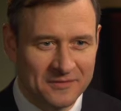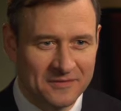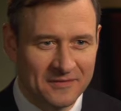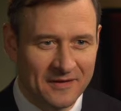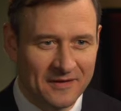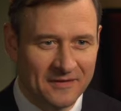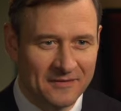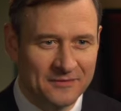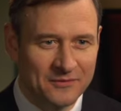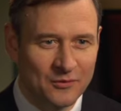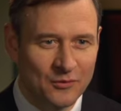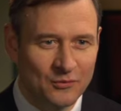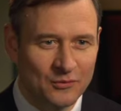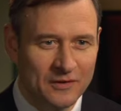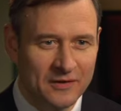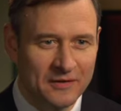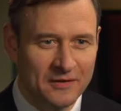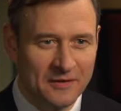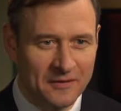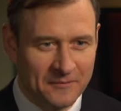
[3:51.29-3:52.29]
and
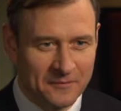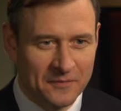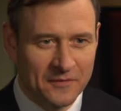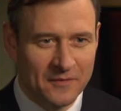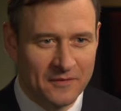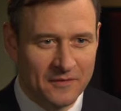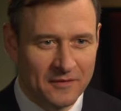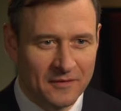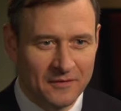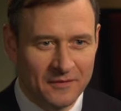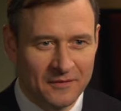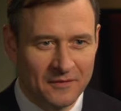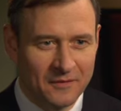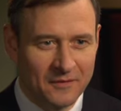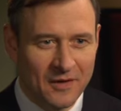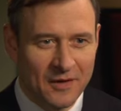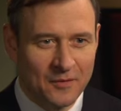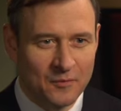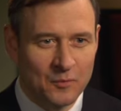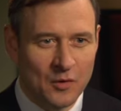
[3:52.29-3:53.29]
only
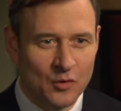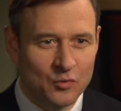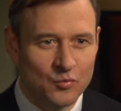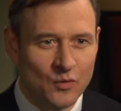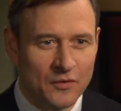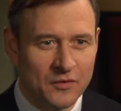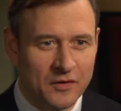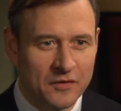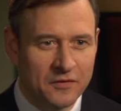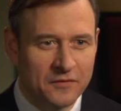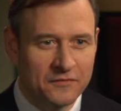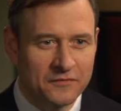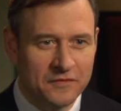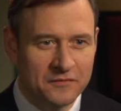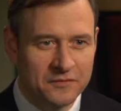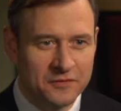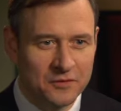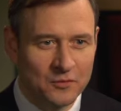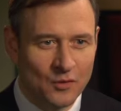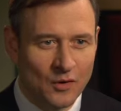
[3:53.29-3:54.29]
about
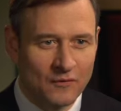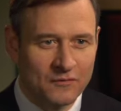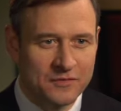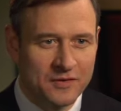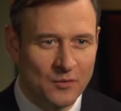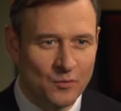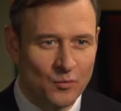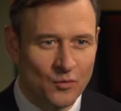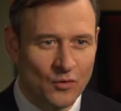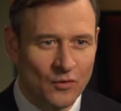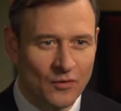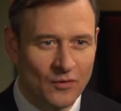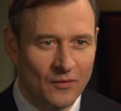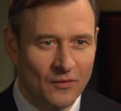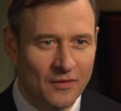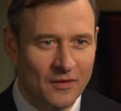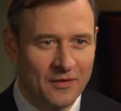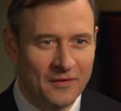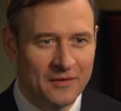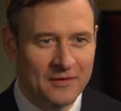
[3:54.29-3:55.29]
150 of them
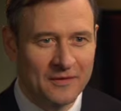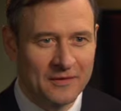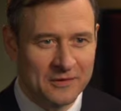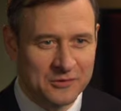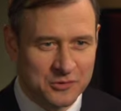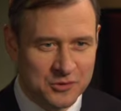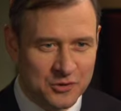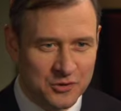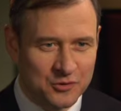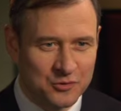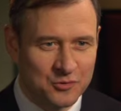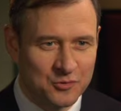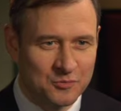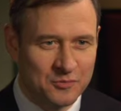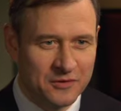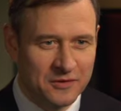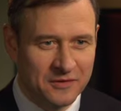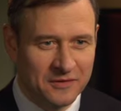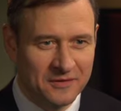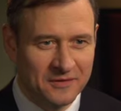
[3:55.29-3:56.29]
were considered to
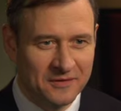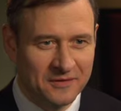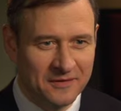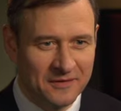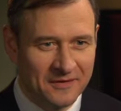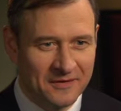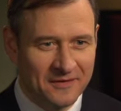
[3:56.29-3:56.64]
be